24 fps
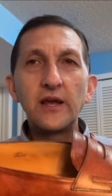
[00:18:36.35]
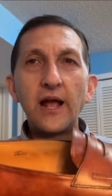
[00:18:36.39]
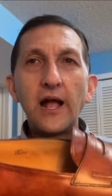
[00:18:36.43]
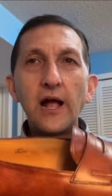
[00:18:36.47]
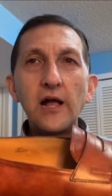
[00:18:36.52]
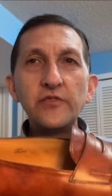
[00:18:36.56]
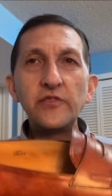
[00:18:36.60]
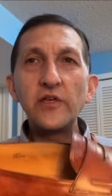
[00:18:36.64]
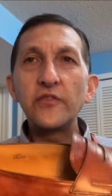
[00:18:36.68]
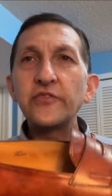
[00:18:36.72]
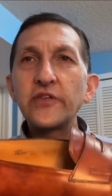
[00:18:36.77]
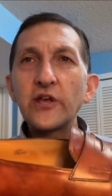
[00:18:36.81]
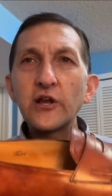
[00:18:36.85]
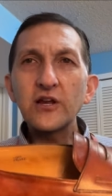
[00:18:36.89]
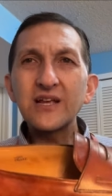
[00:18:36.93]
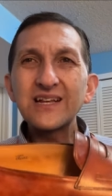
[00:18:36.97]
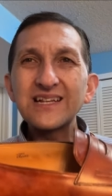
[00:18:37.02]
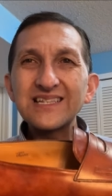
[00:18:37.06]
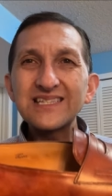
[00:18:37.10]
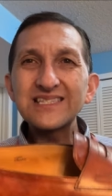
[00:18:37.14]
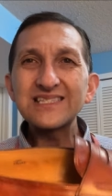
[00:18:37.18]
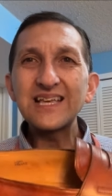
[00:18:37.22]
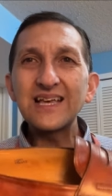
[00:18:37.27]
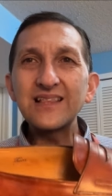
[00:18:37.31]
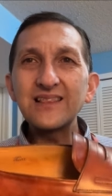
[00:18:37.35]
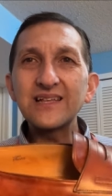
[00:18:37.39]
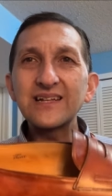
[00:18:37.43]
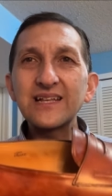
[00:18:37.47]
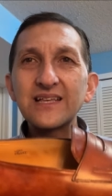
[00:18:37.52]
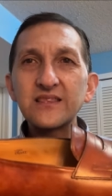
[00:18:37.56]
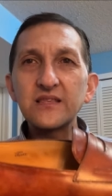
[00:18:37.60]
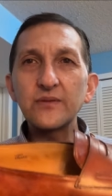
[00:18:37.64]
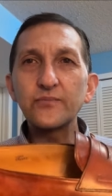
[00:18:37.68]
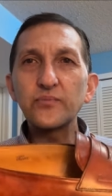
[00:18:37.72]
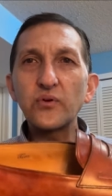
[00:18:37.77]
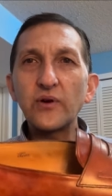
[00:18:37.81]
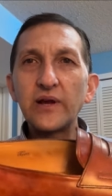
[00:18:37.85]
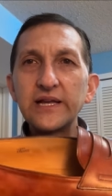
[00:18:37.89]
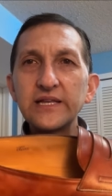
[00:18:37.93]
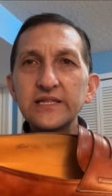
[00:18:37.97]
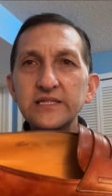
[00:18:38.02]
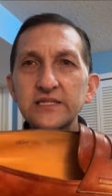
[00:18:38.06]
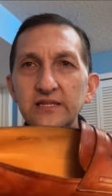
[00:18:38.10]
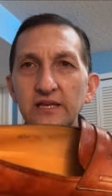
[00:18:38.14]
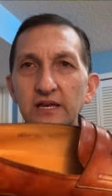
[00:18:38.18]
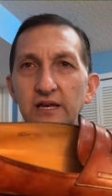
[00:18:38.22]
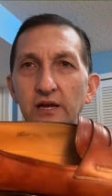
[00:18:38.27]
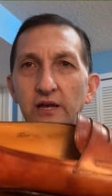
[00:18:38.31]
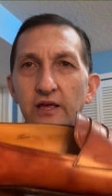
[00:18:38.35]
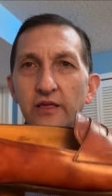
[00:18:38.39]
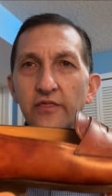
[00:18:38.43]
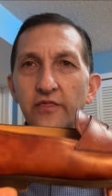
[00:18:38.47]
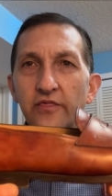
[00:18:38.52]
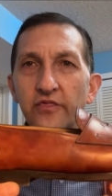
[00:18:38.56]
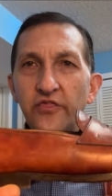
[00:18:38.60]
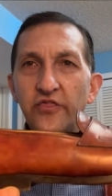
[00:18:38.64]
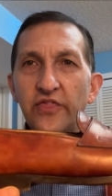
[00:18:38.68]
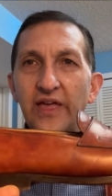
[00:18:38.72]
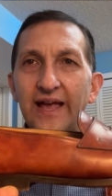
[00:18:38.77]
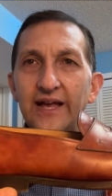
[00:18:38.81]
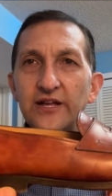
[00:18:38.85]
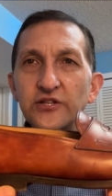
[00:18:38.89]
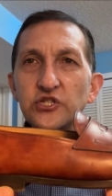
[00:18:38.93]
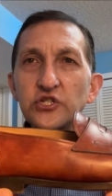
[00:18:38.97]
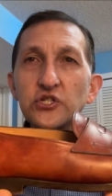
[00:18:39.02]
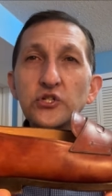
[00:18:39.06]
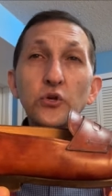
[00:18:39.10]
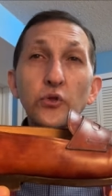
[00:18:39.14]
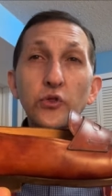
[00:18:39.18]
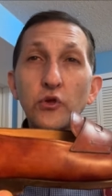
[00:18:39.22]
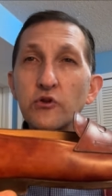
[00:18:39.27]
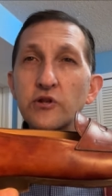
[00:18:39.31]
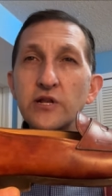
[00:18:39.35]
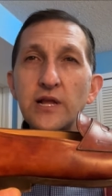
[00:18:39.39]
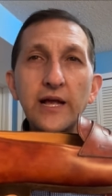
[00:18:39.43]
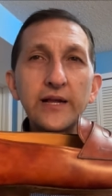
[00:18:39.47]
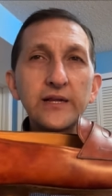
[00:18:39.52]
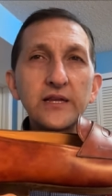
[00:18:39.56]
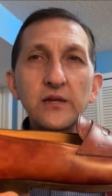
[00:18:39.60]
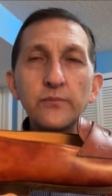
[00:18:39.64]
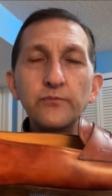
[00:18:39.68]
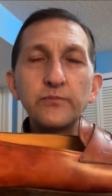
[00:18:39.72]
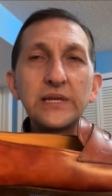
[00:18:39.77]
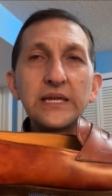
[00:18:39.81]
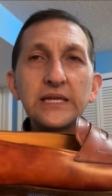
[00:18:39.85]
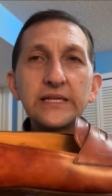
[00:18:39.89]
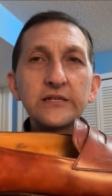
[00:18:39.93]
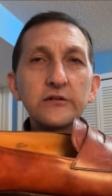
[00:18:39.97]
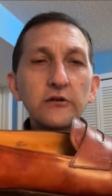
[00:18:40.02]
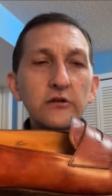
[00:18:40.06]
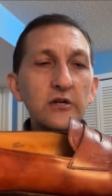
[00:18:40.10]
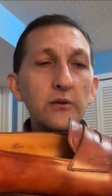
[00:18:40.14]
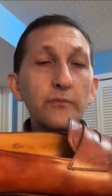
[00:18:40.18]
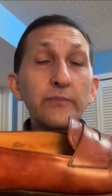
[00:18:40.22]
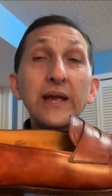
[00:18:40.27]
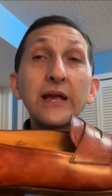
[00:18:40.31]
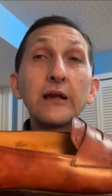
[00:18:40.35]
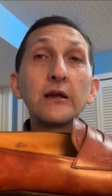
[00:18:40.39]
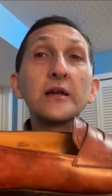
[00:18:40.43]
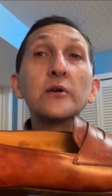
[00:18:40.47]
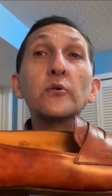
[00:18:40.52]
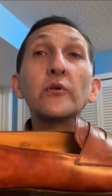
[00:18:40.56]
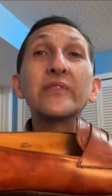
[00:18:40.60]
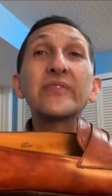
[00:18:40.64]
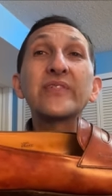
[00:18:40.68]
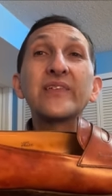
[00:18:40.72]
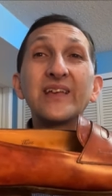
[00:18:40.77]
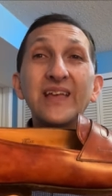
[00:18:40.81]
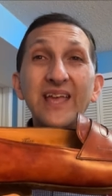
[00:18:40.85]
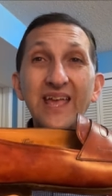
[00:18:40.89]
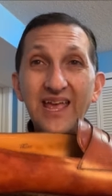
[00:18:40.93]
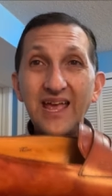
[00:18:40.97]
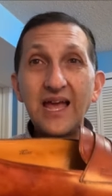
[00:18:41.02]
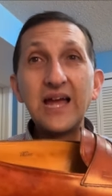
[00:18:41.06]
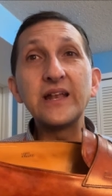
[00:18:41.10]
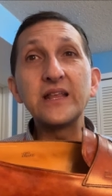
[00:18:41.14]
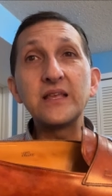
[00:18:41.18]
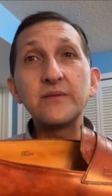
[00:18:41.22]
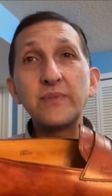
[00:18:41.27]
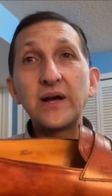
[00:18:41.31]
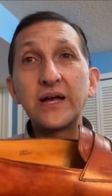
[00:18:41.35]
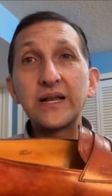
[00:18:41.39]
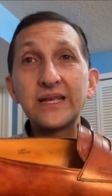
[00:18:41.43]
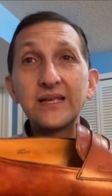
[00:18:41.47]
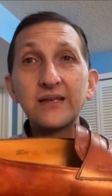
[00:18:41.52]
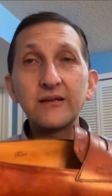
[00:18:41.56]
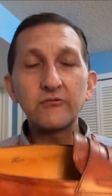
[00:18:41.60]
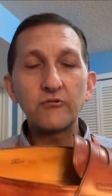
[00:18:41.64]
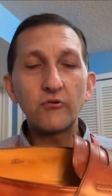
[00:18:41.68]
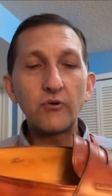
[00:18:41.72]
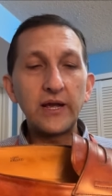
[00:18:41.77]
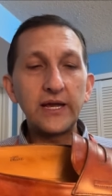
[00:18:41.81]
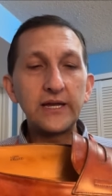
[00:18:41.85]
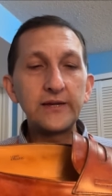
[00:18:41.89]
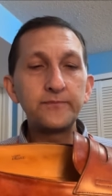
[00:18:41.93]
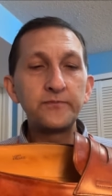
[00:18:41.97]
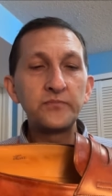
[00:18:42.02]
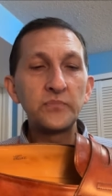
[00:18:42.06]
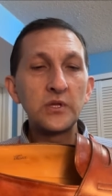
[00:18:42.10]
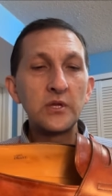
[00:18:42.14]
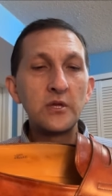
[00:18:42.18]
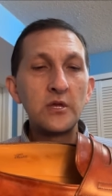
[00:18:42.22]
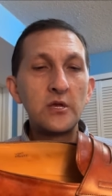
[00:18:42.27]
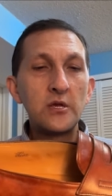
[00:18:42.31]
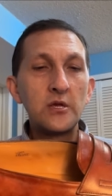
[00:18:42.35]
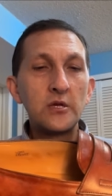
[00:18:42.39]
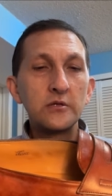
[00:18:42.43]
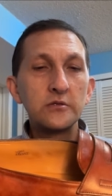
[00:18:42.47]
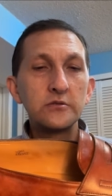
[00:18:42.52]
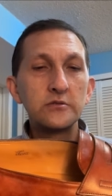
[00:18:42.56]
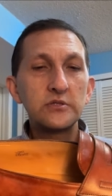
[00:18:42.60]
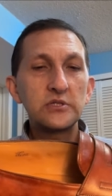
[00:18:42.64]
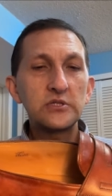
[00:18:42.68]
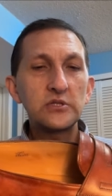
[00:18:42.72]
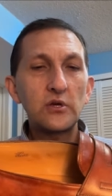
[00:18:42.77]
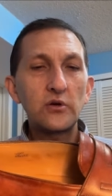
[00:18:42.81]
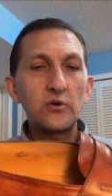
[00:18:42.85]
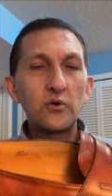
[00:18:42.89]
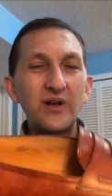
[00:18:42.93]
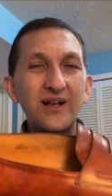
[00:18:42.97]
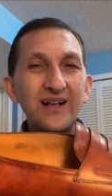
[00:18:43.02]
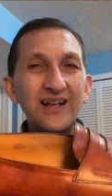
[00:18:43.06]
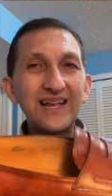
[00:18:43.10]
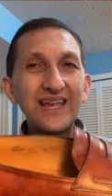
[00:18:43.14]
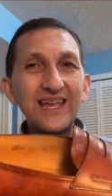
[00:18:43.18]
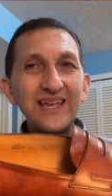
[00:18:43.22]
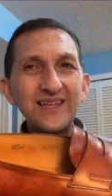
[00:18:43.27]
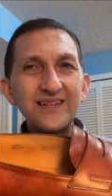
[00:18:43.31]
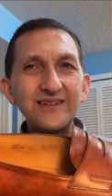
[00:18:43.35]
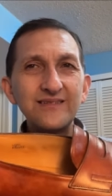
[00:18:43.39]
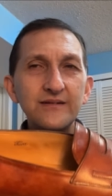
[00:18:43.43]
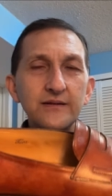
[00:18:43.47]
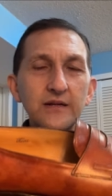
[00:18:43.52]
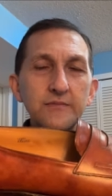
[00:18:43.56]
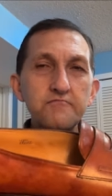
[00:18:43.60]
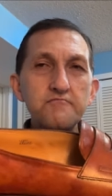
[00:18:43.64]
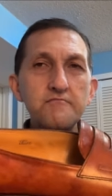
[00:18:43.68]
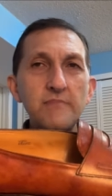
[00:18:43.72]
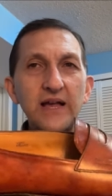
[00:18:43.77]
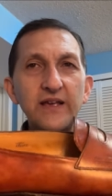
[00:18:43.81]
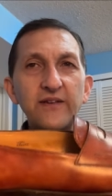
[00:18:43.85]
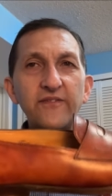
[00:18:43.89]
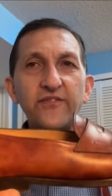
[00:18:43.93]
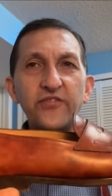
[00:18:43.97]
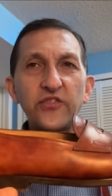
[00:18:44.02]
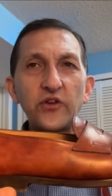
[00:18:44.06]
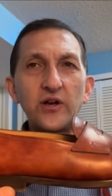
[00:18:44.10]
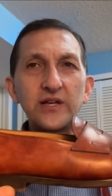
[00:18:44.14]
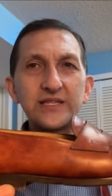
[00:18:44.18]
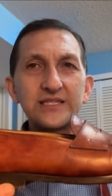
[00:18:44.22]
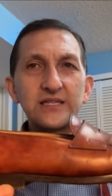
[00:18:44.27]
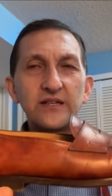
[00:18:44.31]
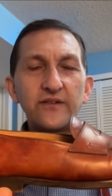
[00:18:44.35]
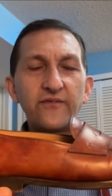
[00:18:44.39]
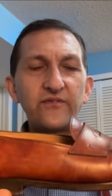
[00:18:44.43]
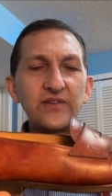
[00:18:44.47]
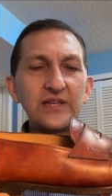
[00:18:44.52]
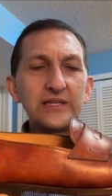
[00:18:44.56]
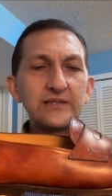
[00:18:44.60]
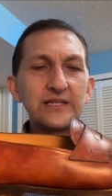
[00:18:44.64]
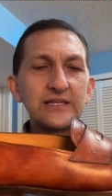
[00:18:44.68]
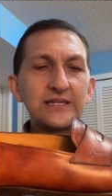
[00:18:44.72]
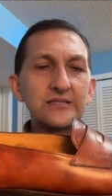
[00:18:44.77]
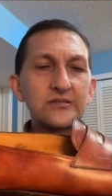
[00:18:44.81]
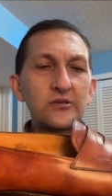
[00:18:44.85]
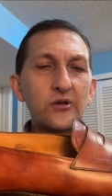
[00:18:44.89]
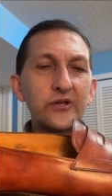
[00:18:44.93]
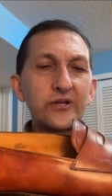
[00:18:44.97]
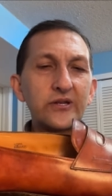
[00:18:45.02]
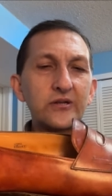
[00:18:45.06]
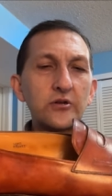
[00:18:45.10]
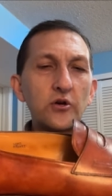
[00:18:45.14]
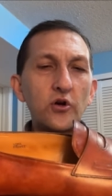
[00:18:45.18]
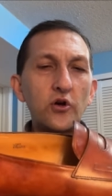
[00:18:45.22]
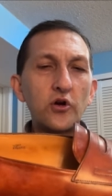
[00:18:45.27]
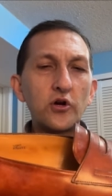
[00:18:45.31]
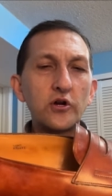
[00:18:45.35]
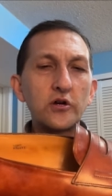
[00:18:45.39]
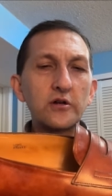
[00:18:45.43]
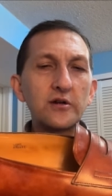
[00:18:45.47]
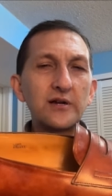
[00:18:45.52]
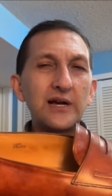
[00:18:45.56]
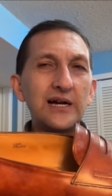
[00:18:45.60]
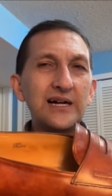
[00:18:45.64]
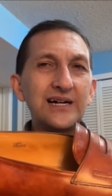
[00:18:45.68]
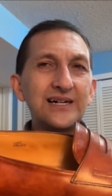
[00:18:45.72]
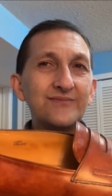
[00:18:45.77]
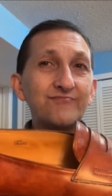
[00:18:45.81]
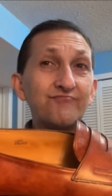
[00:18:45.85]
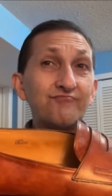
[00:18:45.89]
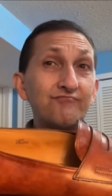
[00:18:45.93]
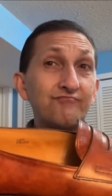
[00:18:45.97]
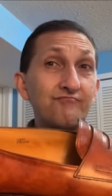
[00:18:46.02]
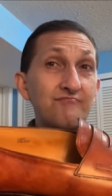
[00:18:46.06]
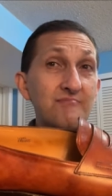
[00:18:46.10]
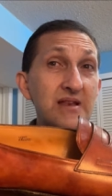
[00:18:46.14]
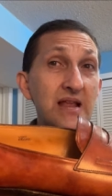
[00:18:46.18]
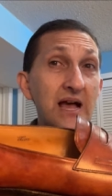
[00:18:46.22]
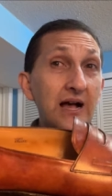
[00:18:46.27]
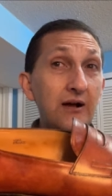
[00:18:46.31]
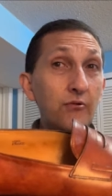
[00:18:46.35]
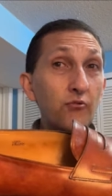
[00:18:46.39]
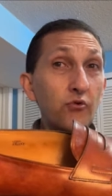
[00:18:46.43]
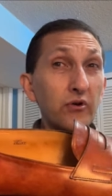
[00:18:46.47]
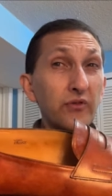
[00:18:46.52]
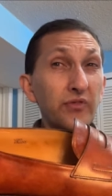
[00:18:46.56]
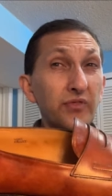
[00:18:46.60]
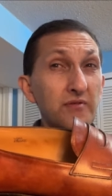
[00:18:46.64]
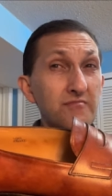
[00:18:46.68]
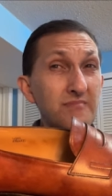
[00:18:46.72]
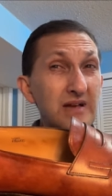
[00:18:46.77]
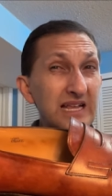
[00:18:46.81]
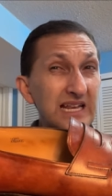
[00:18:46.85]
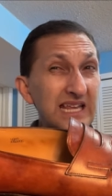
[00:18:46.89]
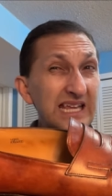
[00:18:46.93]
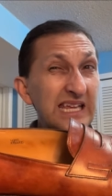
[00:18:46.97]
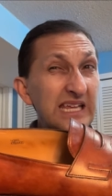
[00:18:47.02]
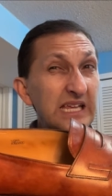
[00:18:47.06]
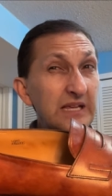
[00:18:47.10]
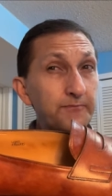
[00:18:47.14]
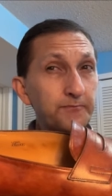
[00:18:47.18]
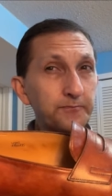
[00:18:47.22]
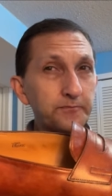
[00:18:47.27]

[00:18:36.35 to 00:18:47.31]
And then they're going to sell it at the price that shoe. They're not competing or comparing with anybody, right? So again, my thoughts and feelings on it are um, not worth the money,